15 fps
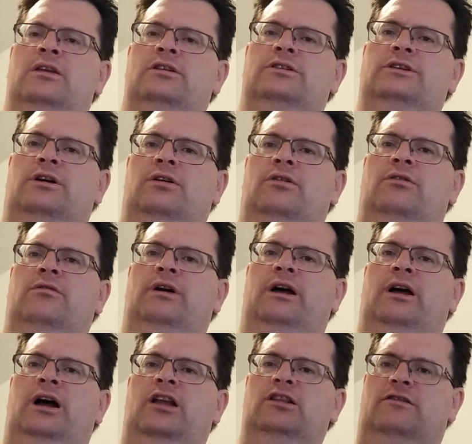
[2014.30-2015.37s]
So
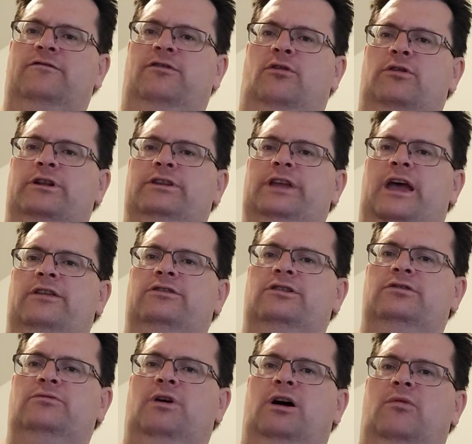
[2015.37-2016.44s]
uh, I look forward to that
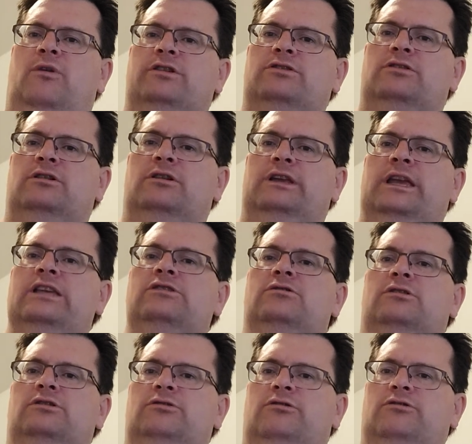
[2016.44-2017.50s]
as well. What's going to he's
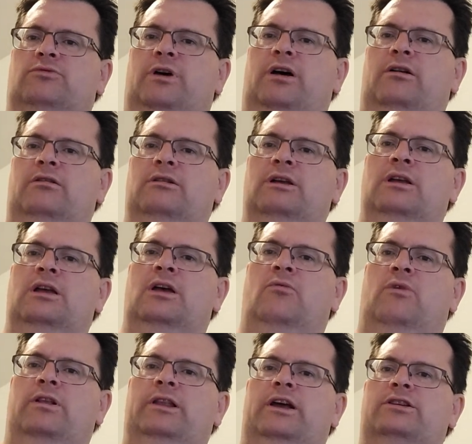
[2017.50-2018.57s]
going to do as well.
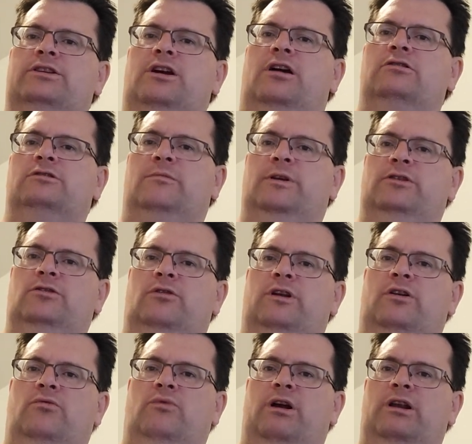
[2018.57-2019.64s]
What Les Carlson's going to be
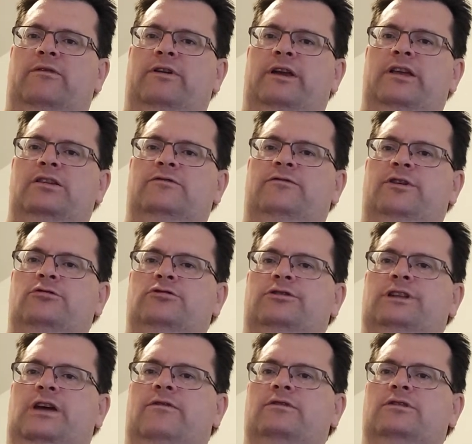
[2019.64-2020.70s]
doing, or whatever his future
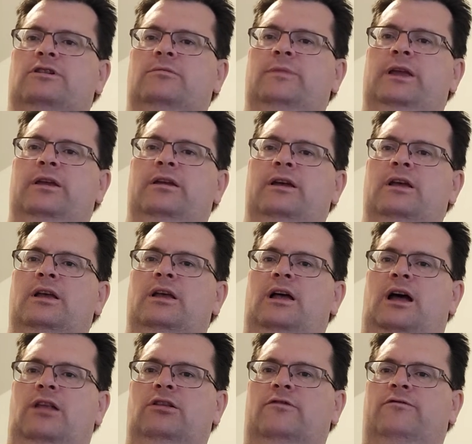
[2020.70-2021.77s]
endeavor is going to be.
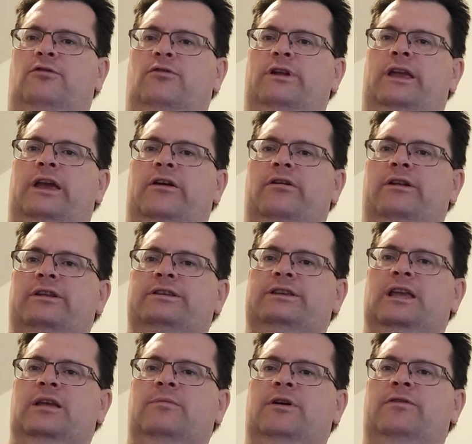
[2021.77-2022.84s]
I look forward to hearing and
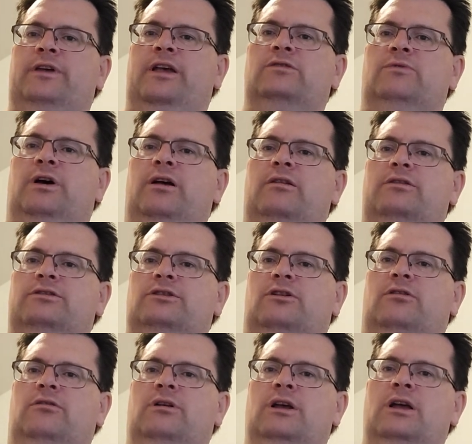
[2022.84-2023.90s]
seeing about that as well.
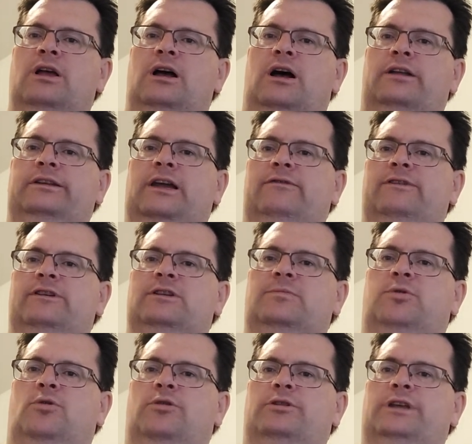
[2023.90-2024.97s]
So I'll definitely
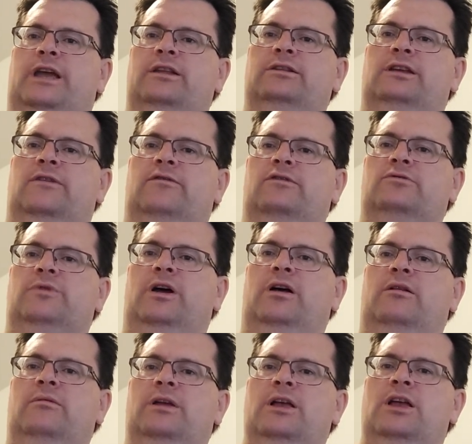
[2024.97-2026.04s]
support that endeavor as
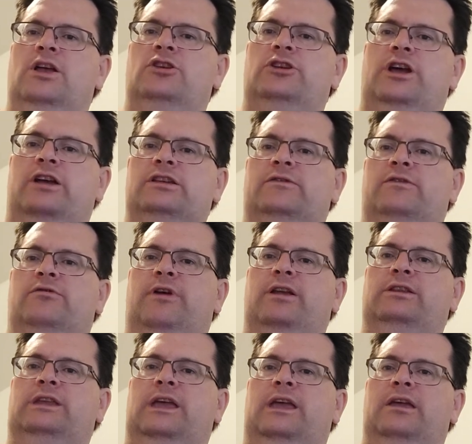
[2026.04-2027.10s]
well. You guys have a
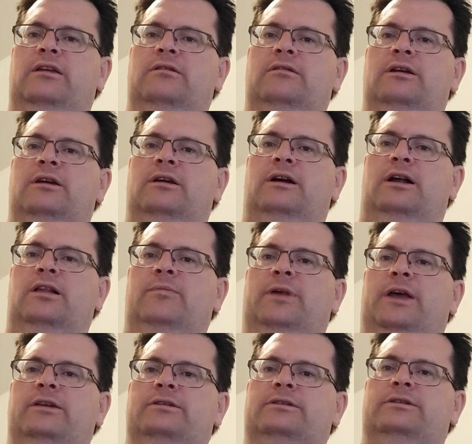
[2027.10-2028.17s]
great day. All the
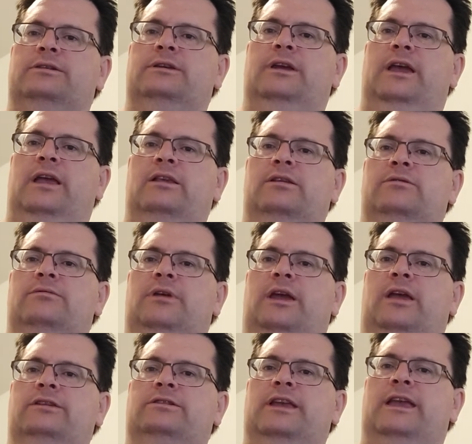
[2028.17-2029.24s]
best and
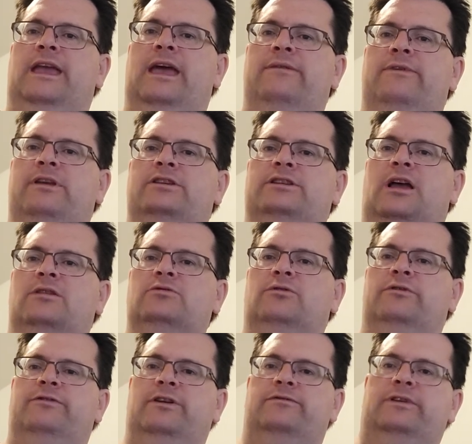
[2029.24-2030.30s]
and stay heavy. Psalms
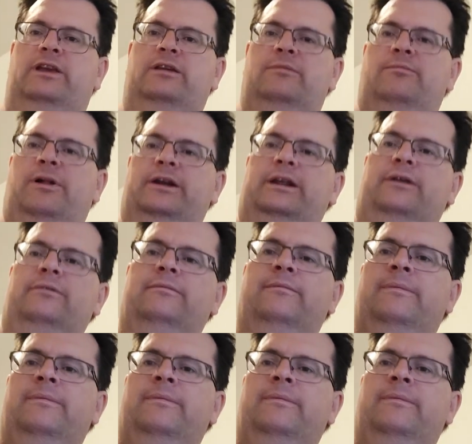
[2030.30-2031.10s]
150. Bye now.